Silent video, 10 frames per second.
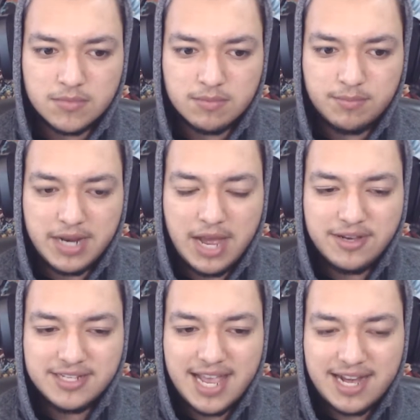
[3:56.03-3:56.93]
But how
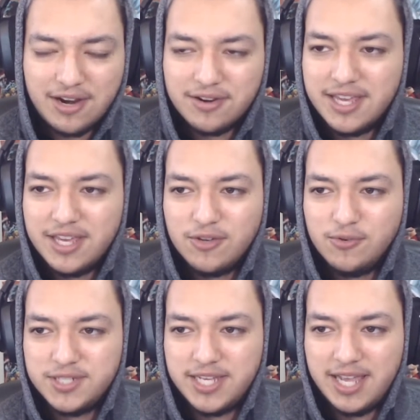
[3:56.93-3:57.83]
exactly are they
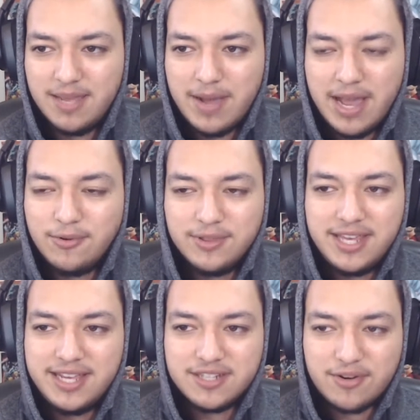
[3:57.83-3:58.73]
using him? I don't think
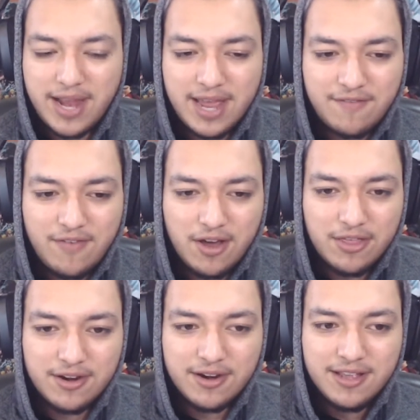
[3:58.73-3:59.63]
his
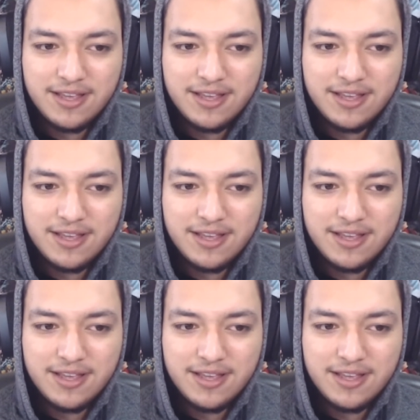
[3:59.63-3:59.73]
grandfather